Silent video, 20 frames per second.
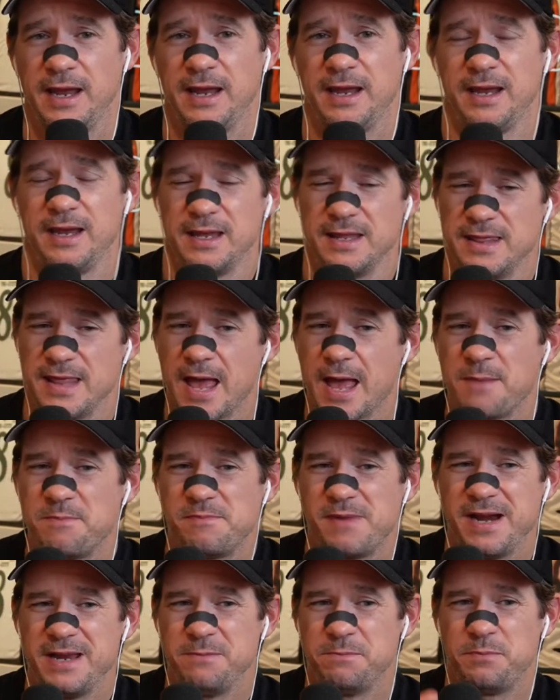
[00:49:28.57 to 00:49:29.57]
And that
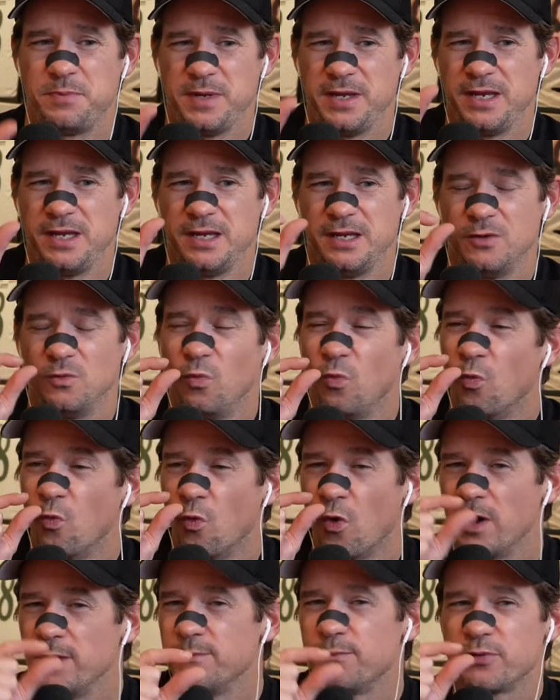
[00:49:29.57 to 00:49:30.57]
might be
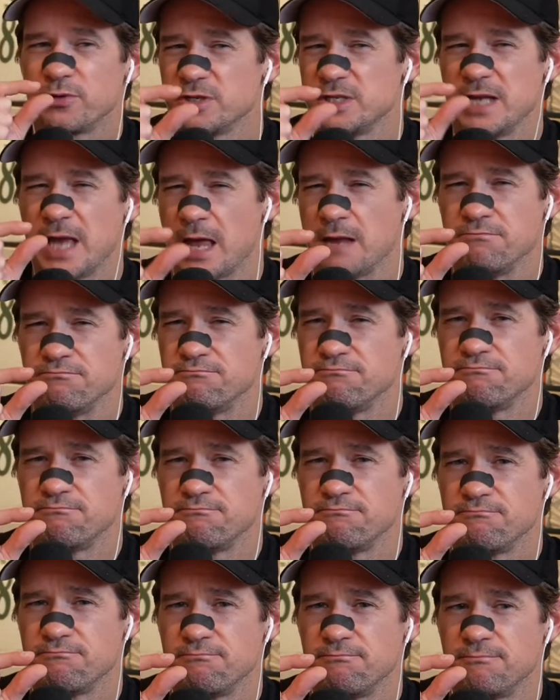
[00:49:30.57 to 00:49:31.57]
1%.
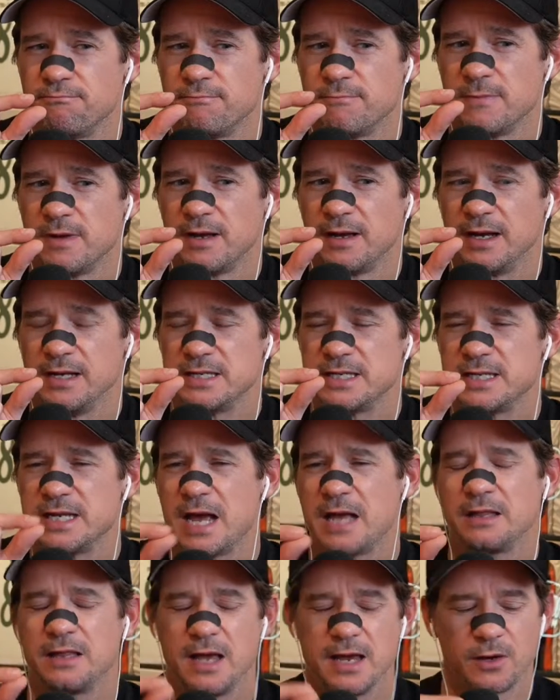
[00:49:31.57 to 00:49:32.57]
It's
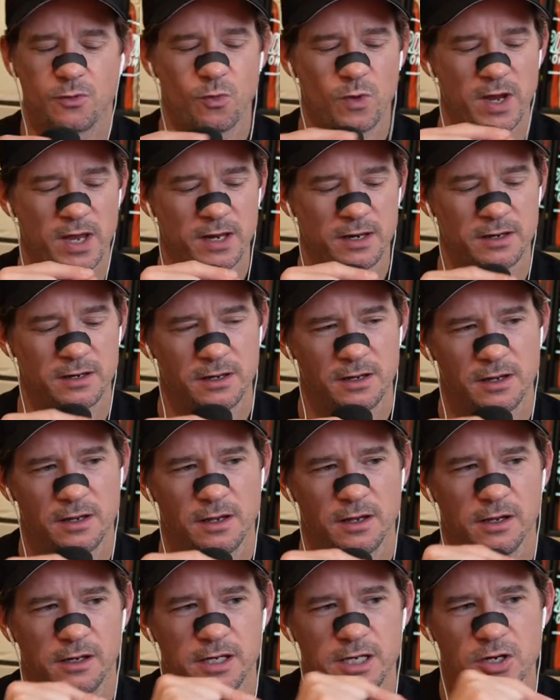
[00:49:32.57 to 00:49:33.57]
not like when
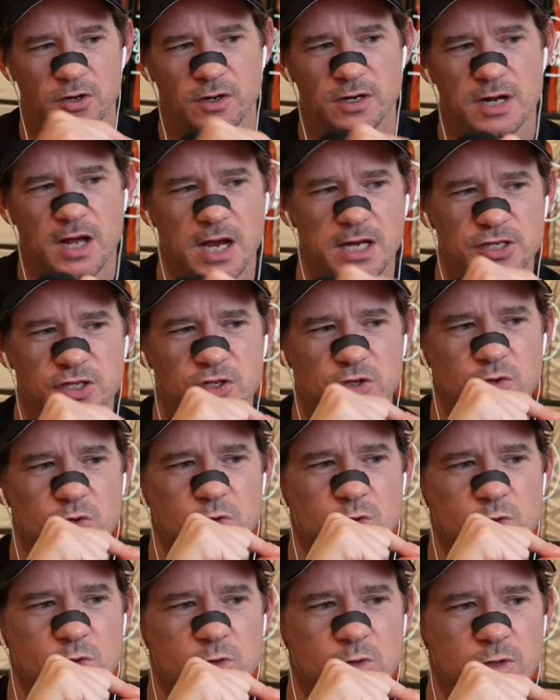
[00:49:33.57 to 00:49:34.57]
you're in high
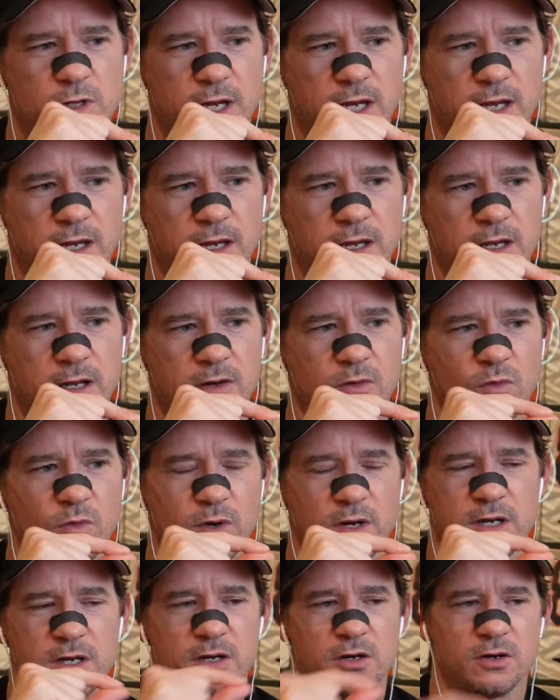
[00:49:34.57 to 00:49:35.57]
school and
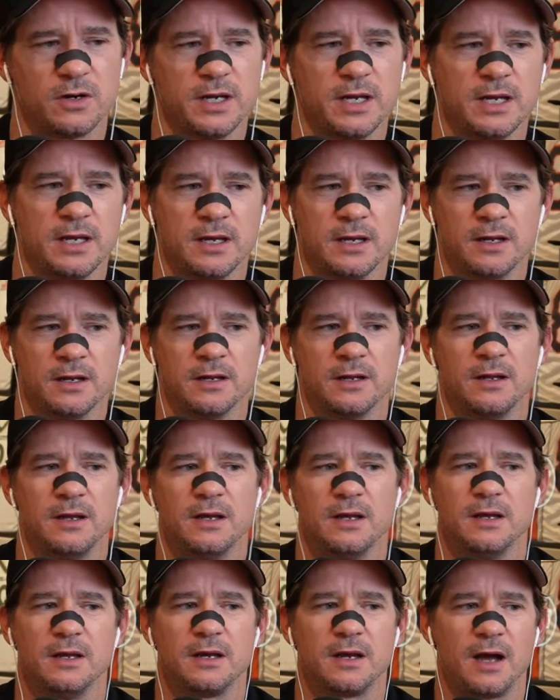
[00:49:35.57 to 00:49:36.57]
when you're in
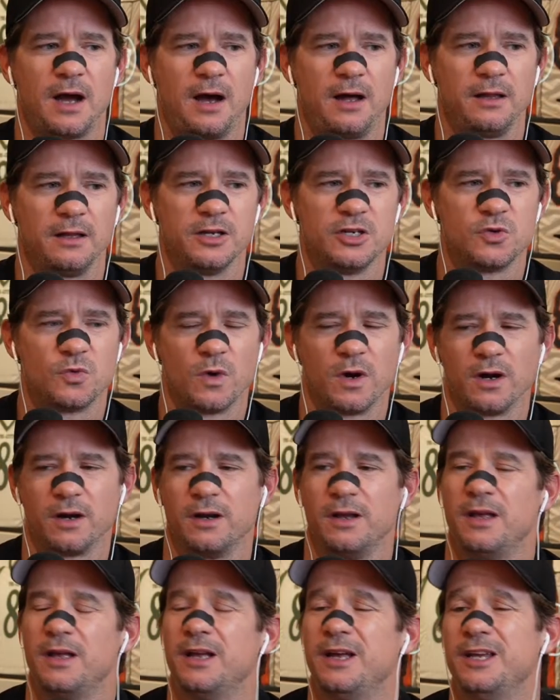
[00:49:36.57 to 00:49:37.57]
college
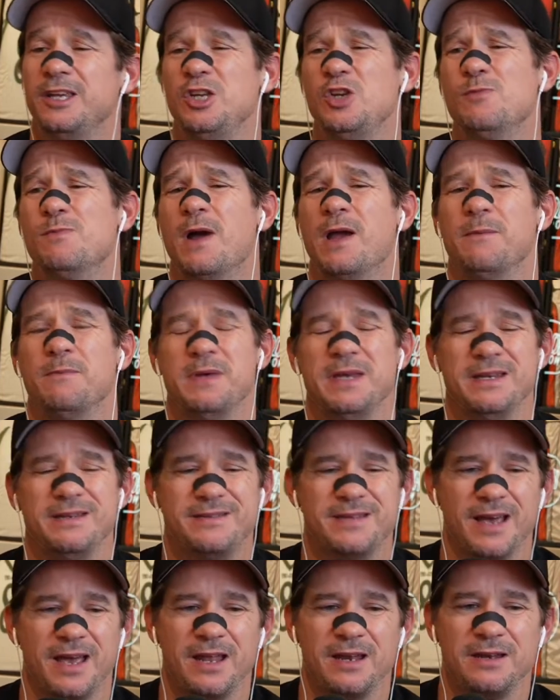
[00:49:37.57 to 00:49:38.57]
where you might be
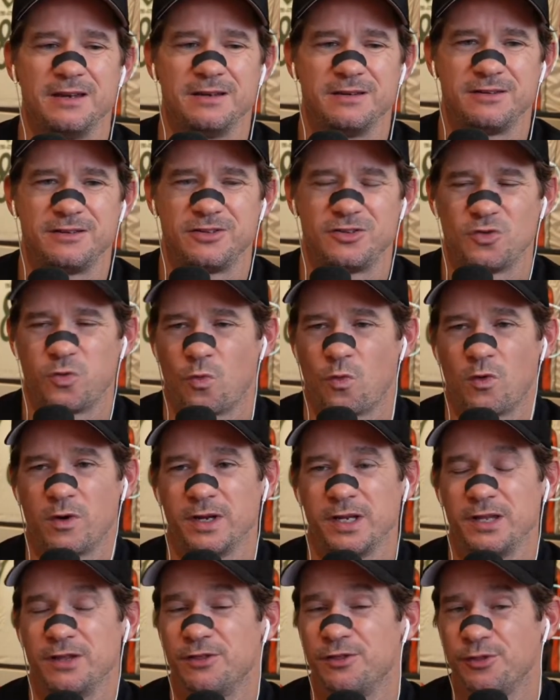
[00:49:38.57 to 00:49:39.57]
10,
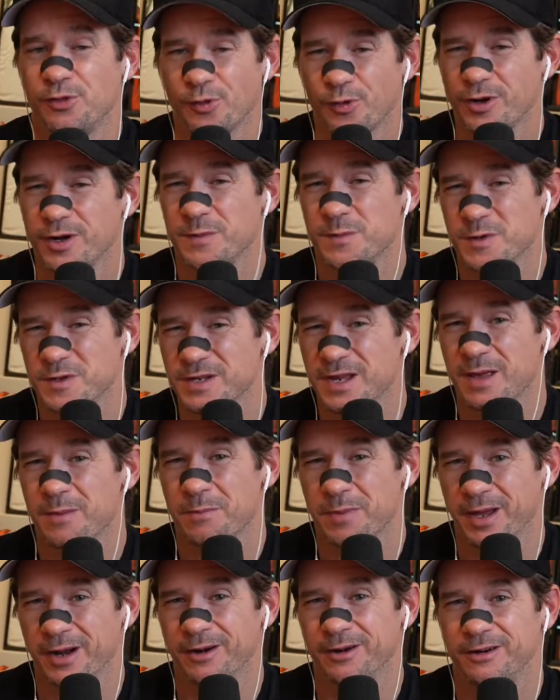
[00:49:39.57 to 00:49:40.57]
20, 30%
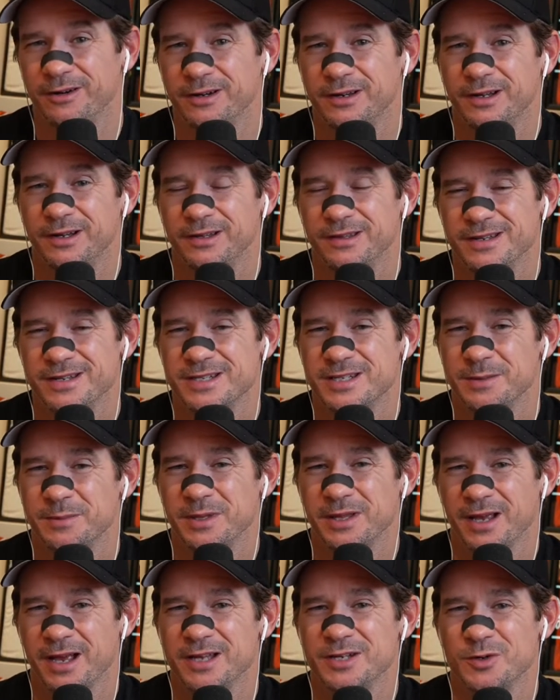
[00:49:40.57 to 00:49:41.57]
better than some
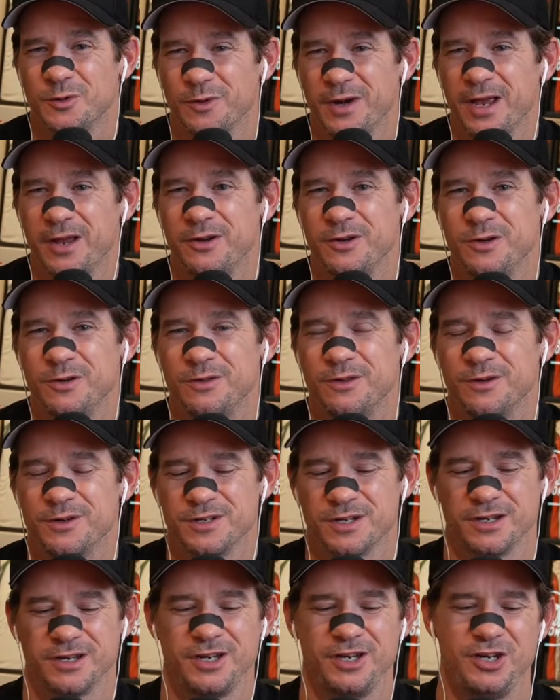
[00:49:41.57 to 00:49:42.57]
of the guys around you. There's
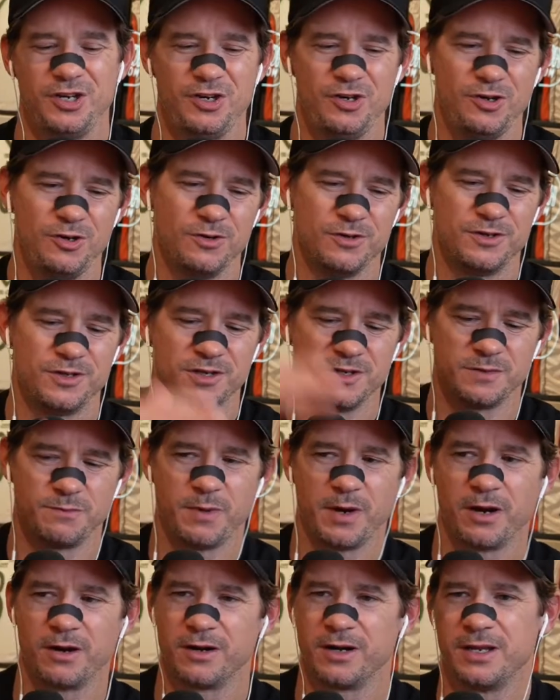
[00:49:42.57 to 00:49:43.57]
a huge
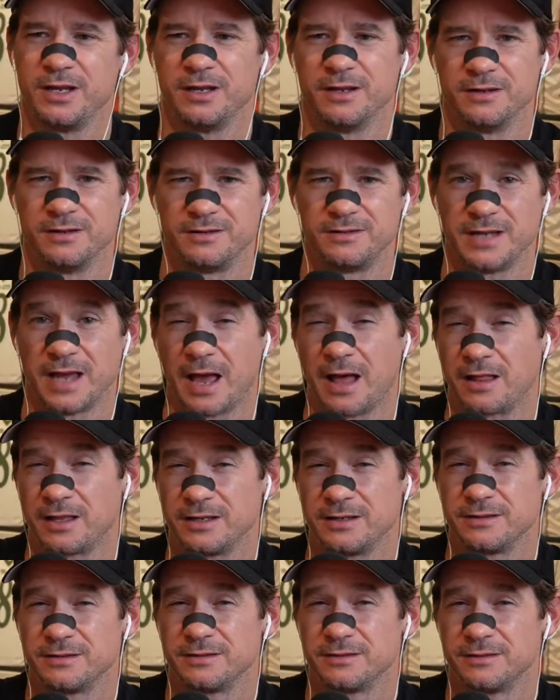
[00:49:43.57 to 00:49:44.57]
disparity in
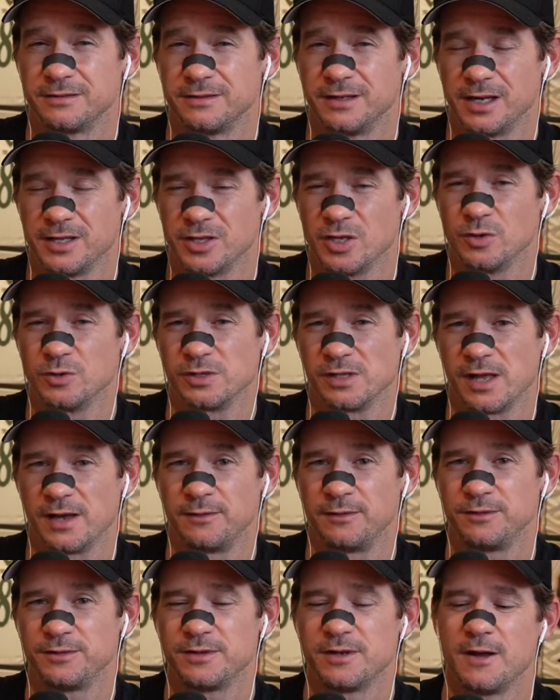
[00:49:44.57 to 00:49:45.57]
talent at those
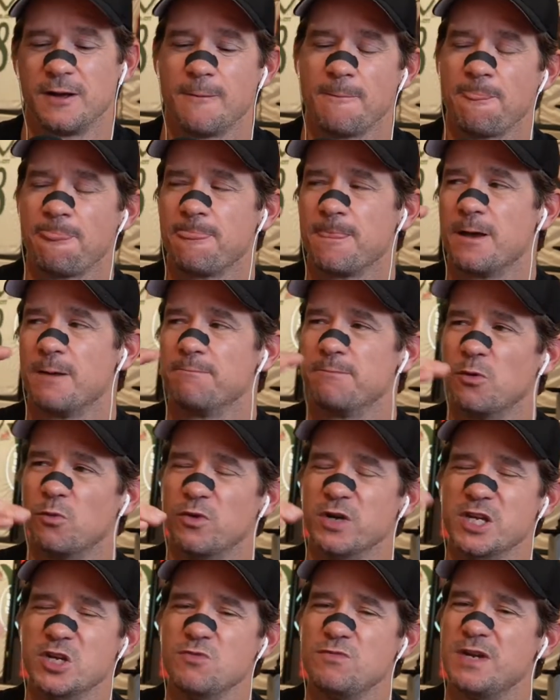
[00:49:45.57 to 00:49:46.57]
levels. But
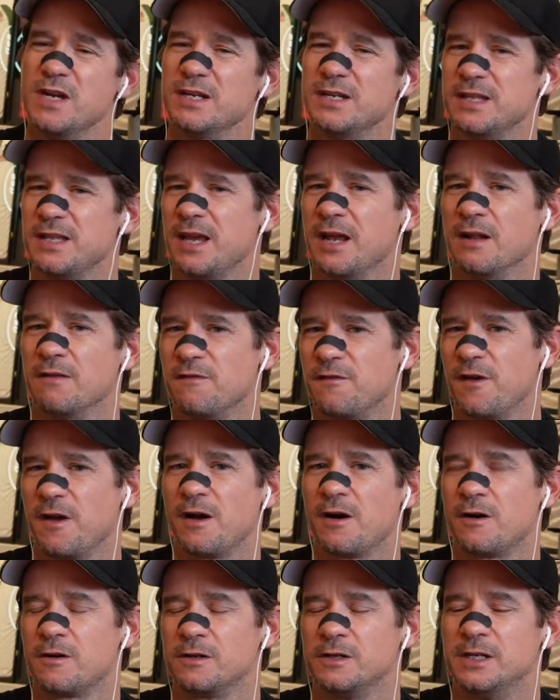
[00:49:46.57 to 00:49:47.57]
when you get to the
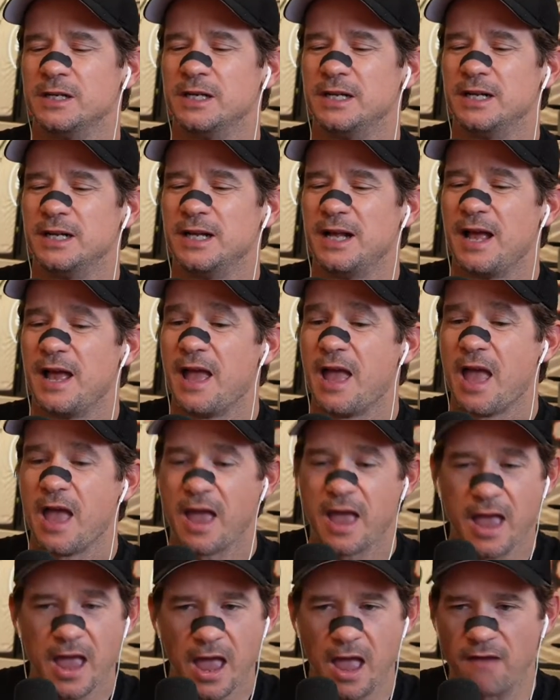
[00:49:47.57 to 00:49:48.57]
NFL,
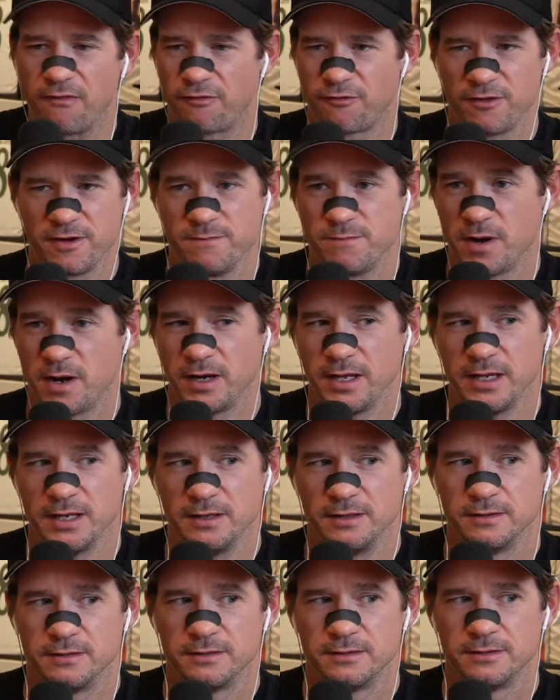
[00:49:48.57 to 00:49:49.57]
everybody
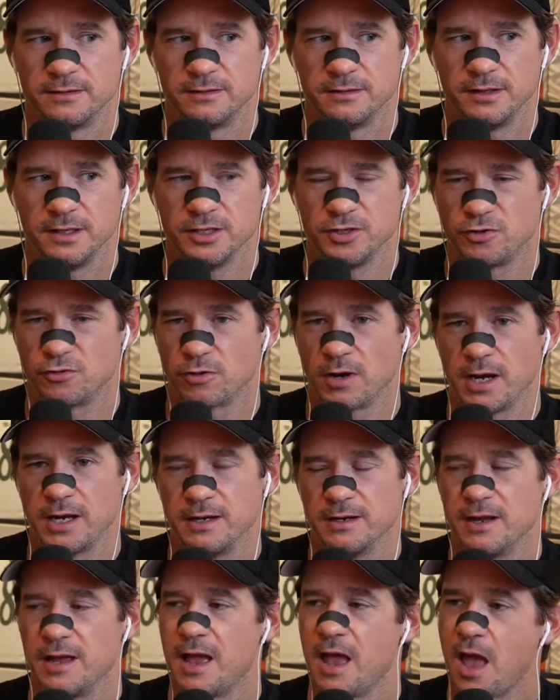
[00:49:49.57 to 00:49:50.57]
is great.
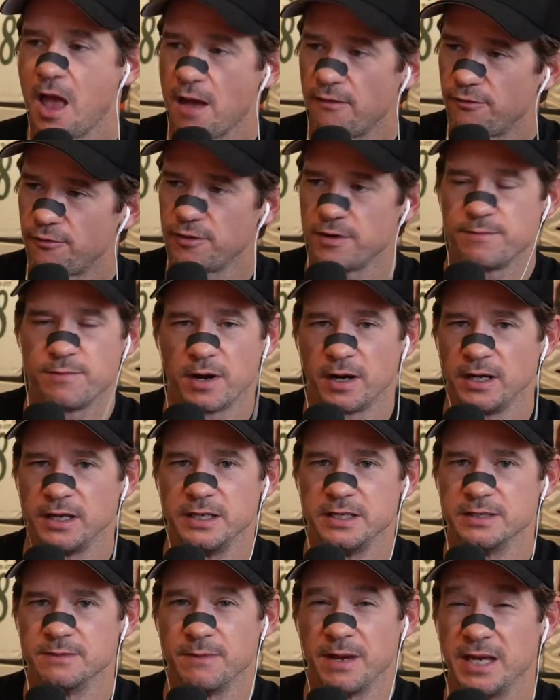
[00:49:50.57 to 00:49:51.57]
Everybody
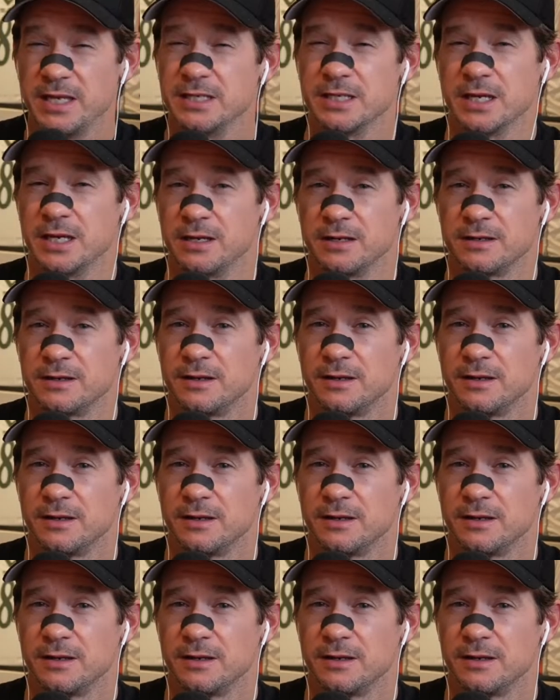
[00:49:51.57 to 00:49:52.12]
is amazing.